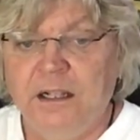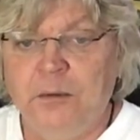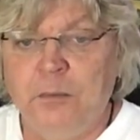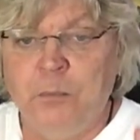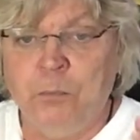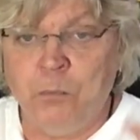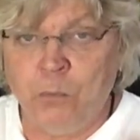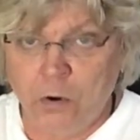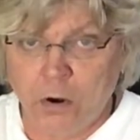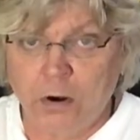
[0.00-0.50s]

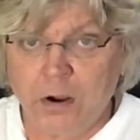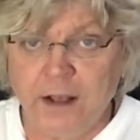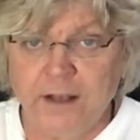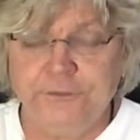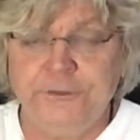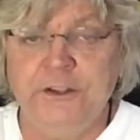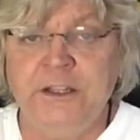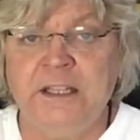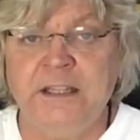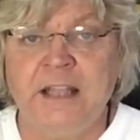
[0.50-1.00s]
More
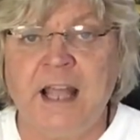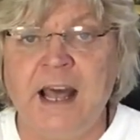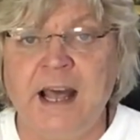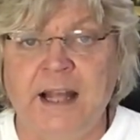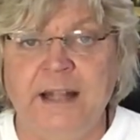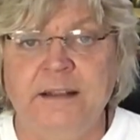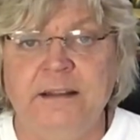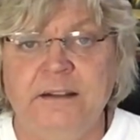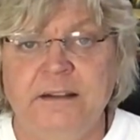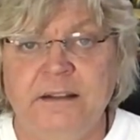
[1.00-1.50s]
often than
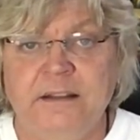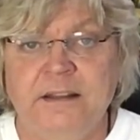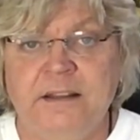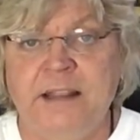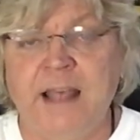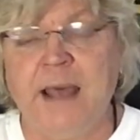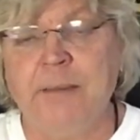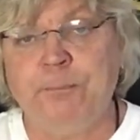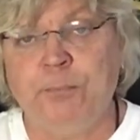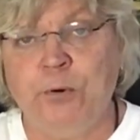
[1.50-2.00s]
not,
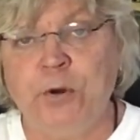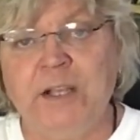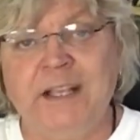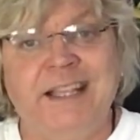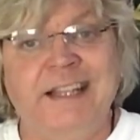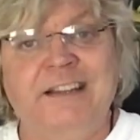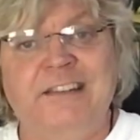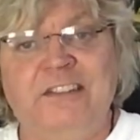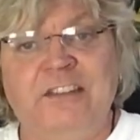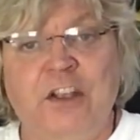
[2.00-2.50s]
that book
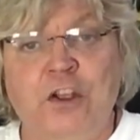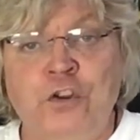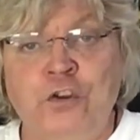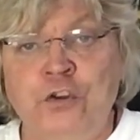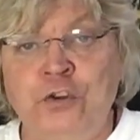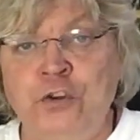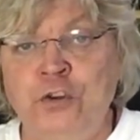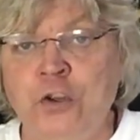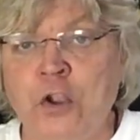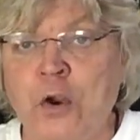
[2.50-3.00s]
gets
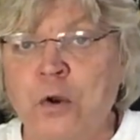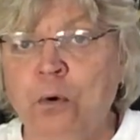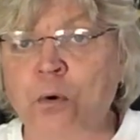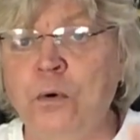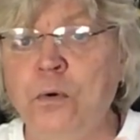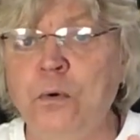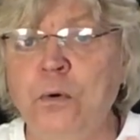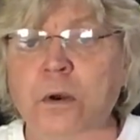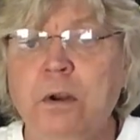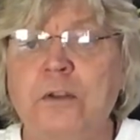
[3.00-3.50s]

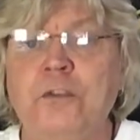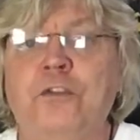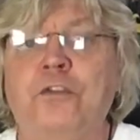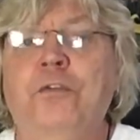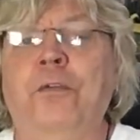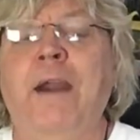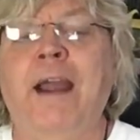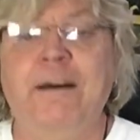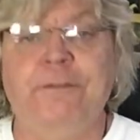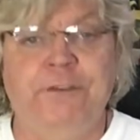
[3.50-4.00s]
no
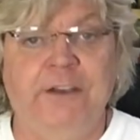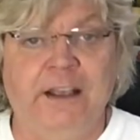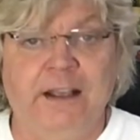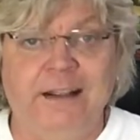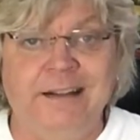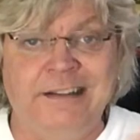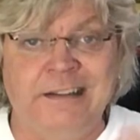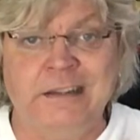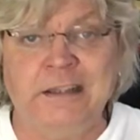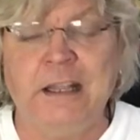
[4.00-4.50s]
traffic,
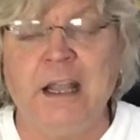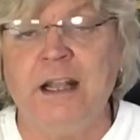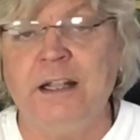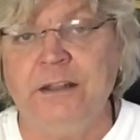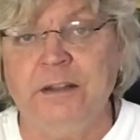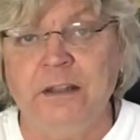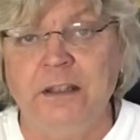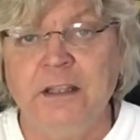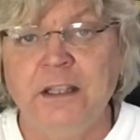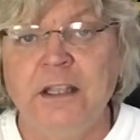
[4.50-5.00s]

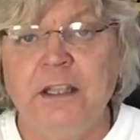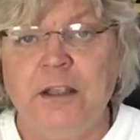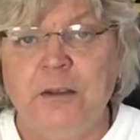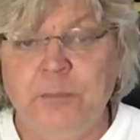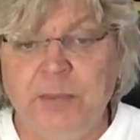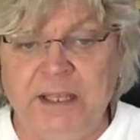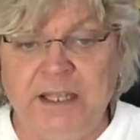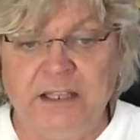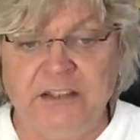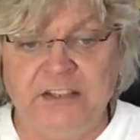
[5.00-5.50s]
none,
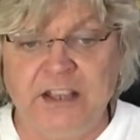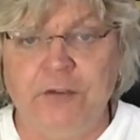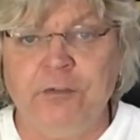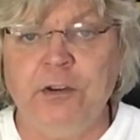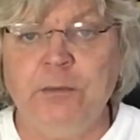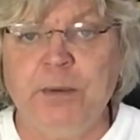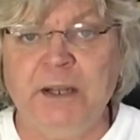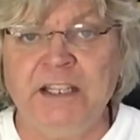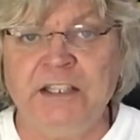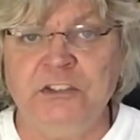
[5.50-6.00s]
because
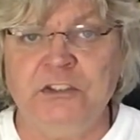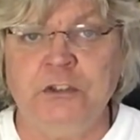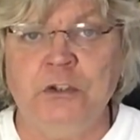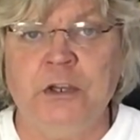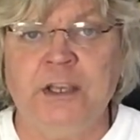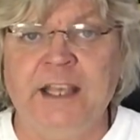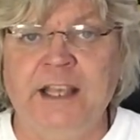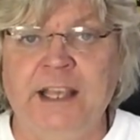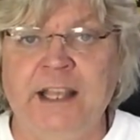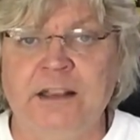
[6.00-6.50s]
everybody's
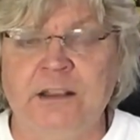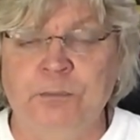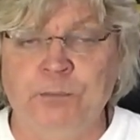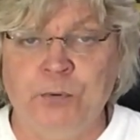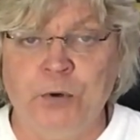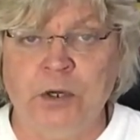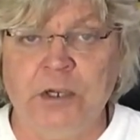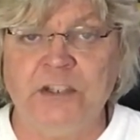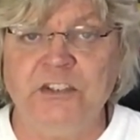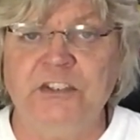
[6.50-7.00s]
looking at the
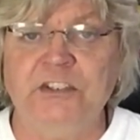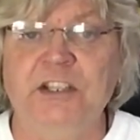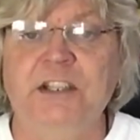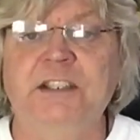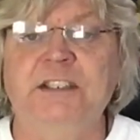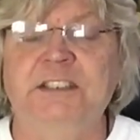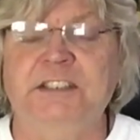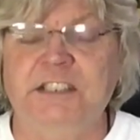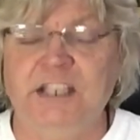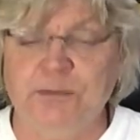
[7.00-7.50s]
books
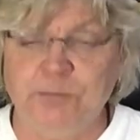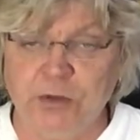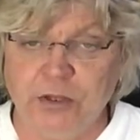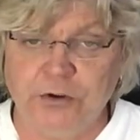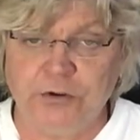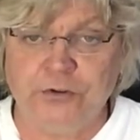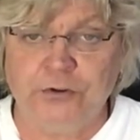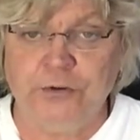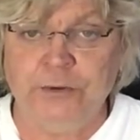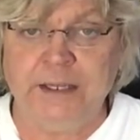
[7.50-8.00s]

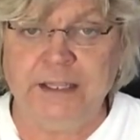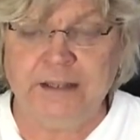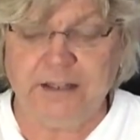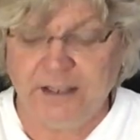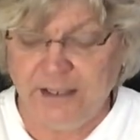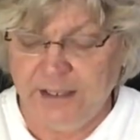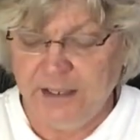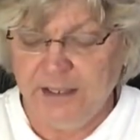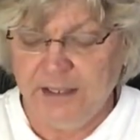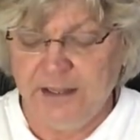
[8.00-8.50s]
similar to it
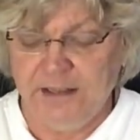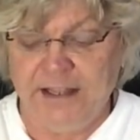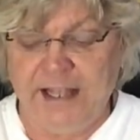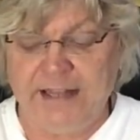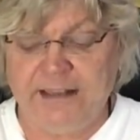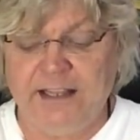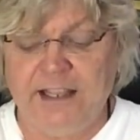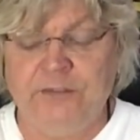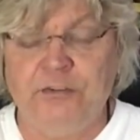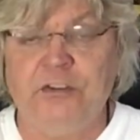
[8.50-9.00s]

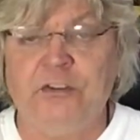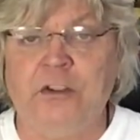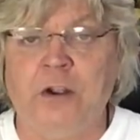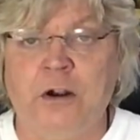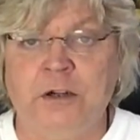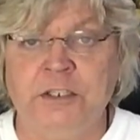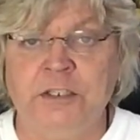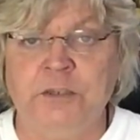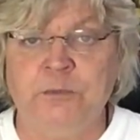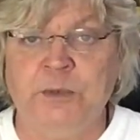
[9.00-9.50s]
that they've
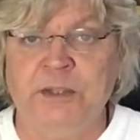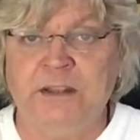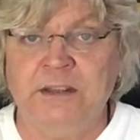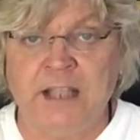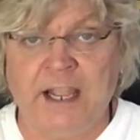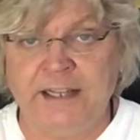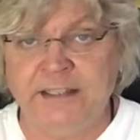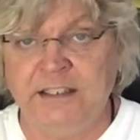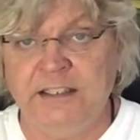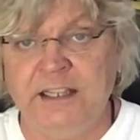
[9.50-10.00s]
started with
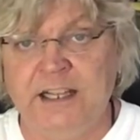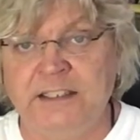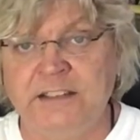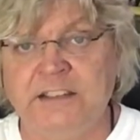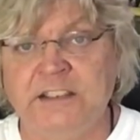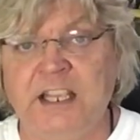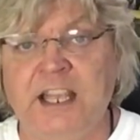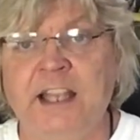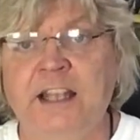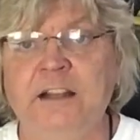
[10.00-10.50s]

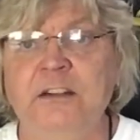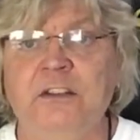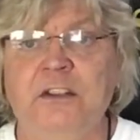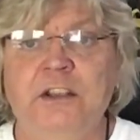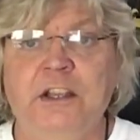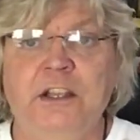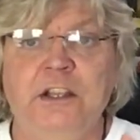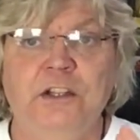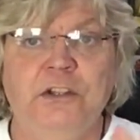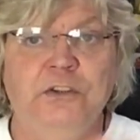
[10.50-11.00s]
99-cent,
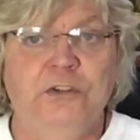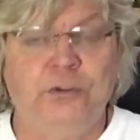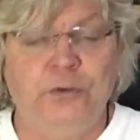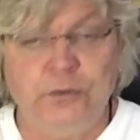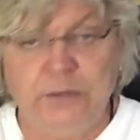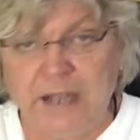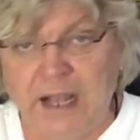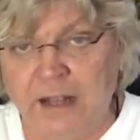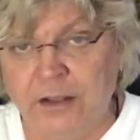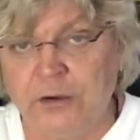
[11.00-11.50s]

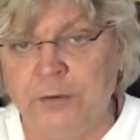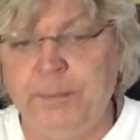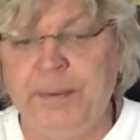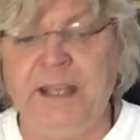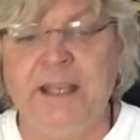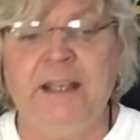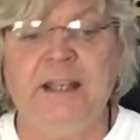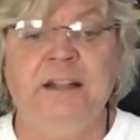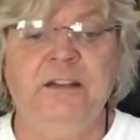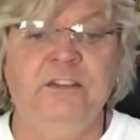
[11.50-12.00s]
$2
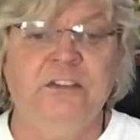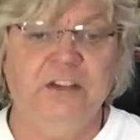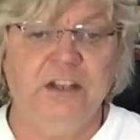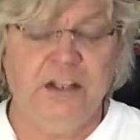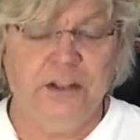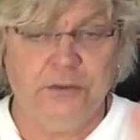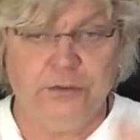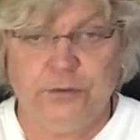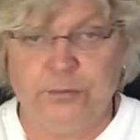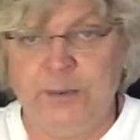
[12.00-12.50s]
bids,
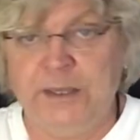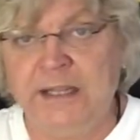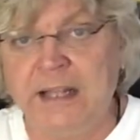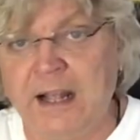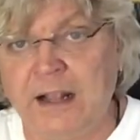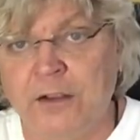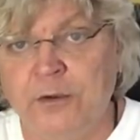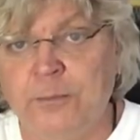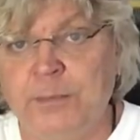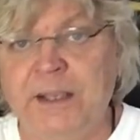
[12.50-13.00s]

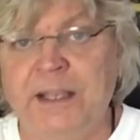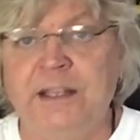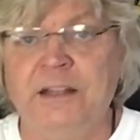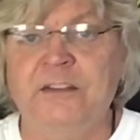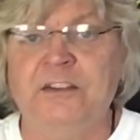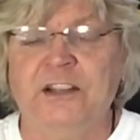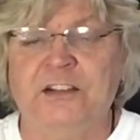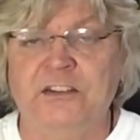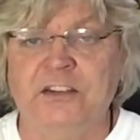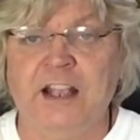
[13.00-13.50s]
$3
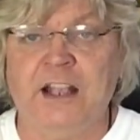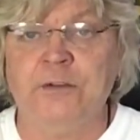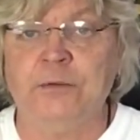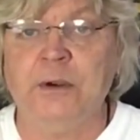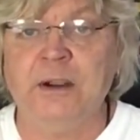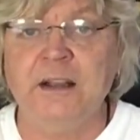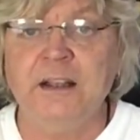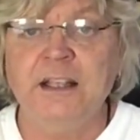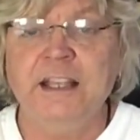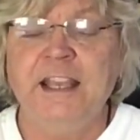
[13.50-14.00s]
bids,
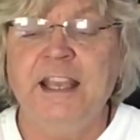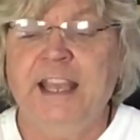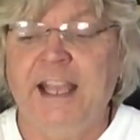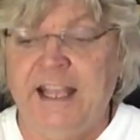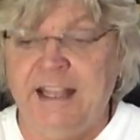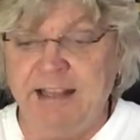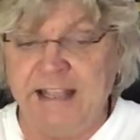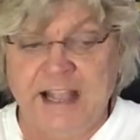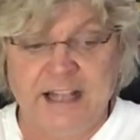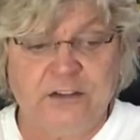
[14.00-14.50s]
etc.,
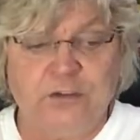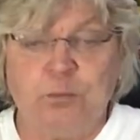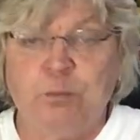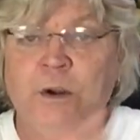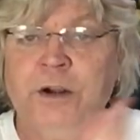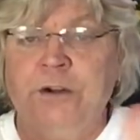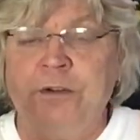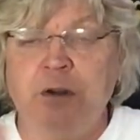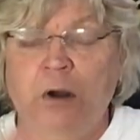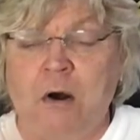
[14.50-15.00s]
and that's
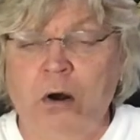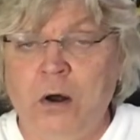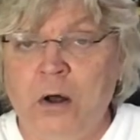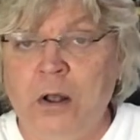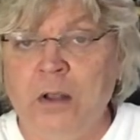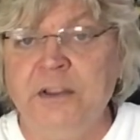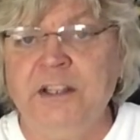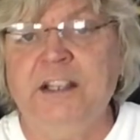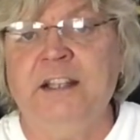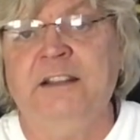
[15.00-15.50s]
where
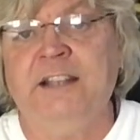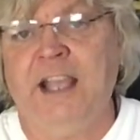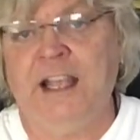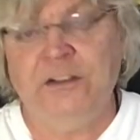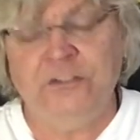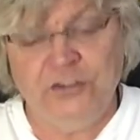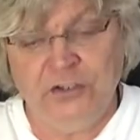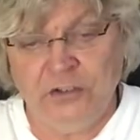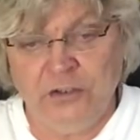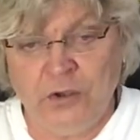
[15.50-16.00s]
all the
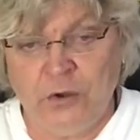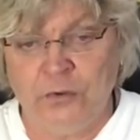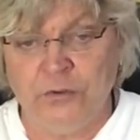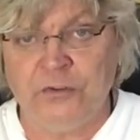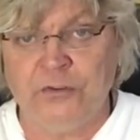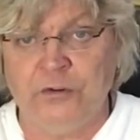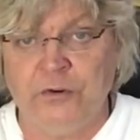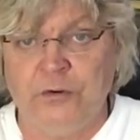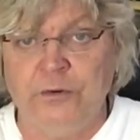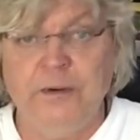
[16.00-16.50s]
attention goes
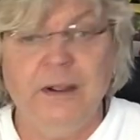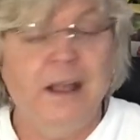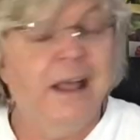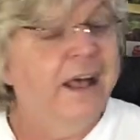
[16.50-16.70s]
to.